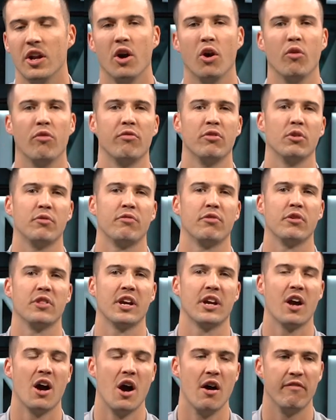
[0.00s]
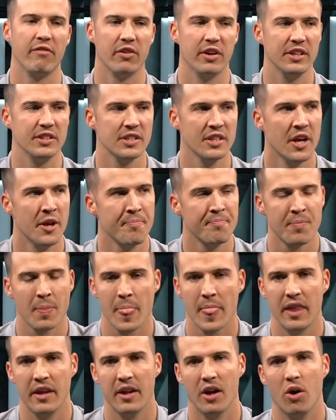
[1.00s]
know for, for the conference
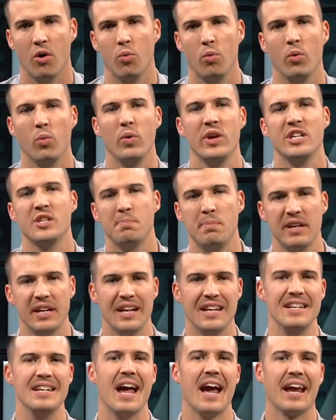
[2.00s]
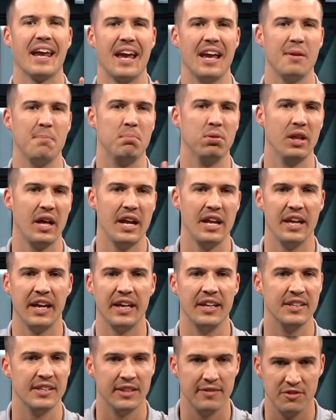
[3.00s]
you know we spent a decade planning
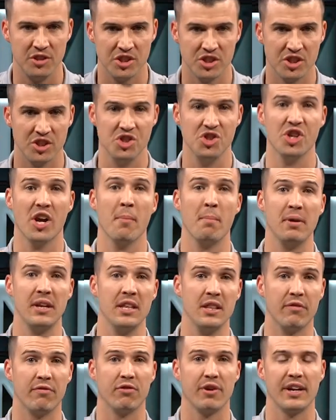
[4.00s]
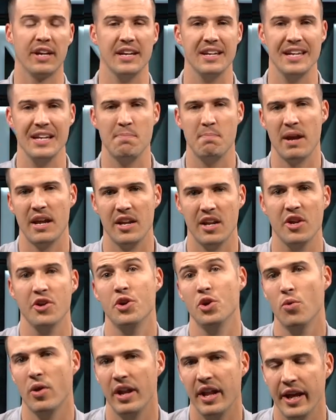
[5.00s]
it instead of just jumping in the freaking deep end and
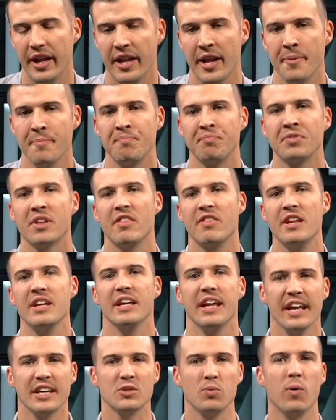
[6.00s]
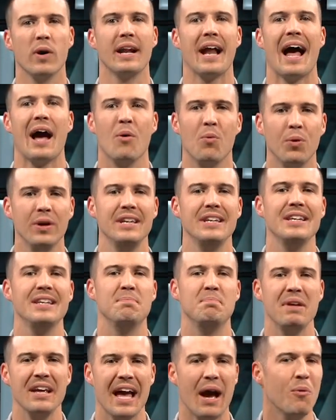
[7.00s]
doing it then guess what i
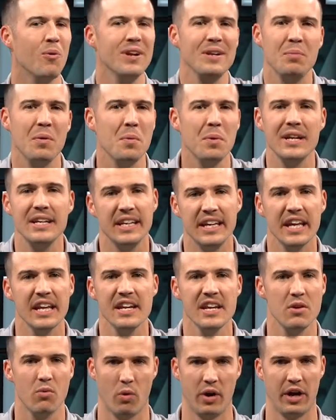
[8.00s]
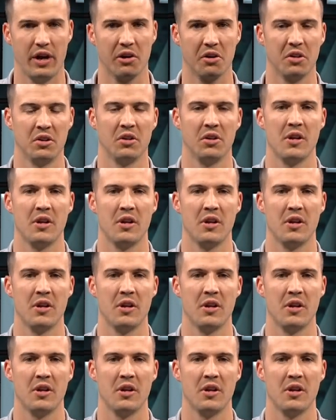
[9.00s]
wouldn't be i wouldn't we wouldn't get anywhere